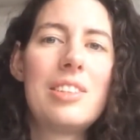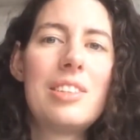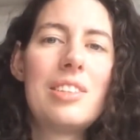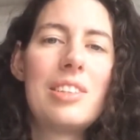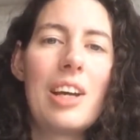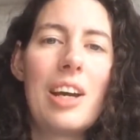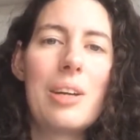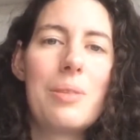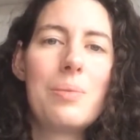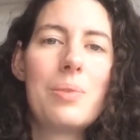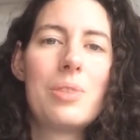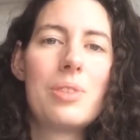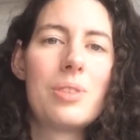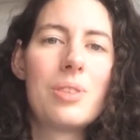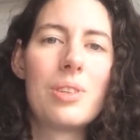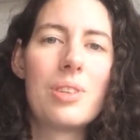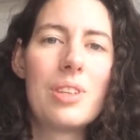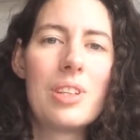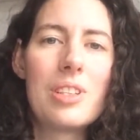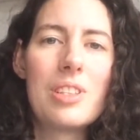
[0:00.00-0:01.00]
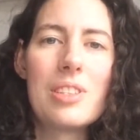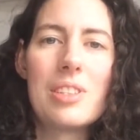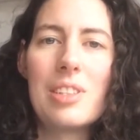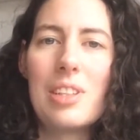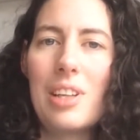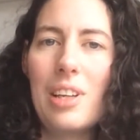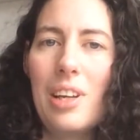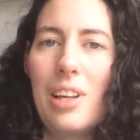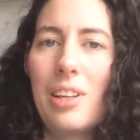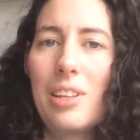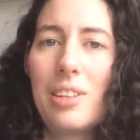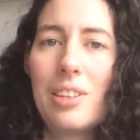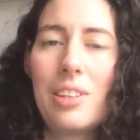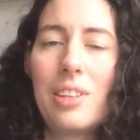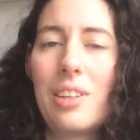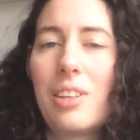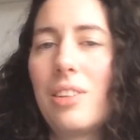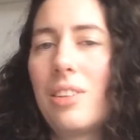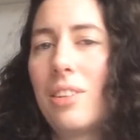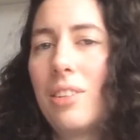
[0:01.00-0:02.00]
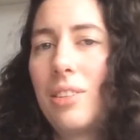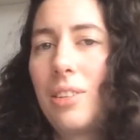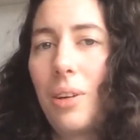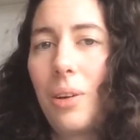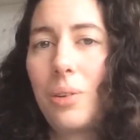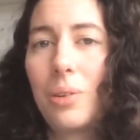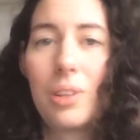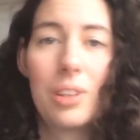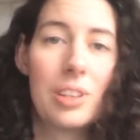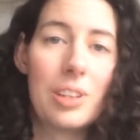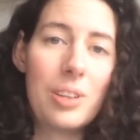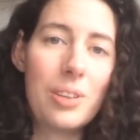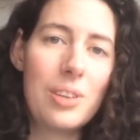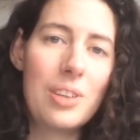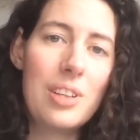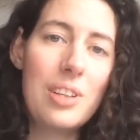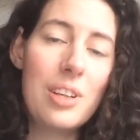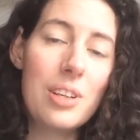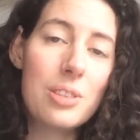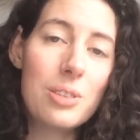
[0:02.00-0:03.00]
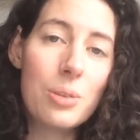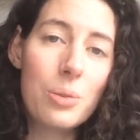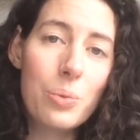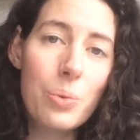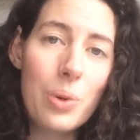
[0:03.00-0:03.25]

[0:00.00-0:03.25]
time distorts, and so your theory doesn't